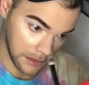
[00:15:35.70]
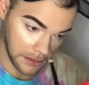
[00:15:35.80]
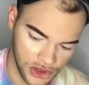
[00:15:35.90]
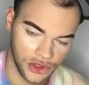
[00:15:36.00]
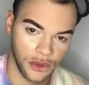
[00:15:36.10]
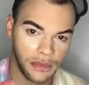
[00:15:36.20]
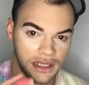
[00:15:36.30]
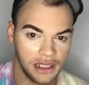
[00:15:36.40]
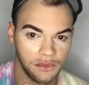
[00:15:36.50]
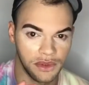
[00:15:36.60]
I go back
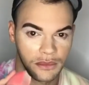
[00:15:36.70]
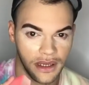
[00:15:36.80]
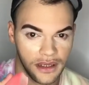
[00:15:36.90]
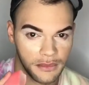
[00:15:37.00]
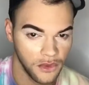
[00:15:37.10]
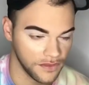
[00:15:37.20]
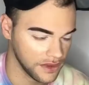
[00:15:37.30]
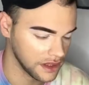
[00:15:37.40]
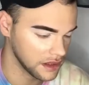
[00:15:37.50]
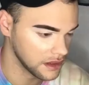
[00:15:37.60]
in with my
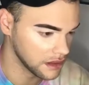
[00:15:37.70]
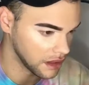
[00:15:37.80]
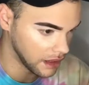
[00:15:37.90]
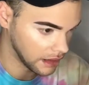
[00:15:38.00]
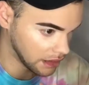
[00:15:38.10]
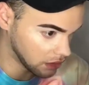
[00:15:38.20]
Morphe highlight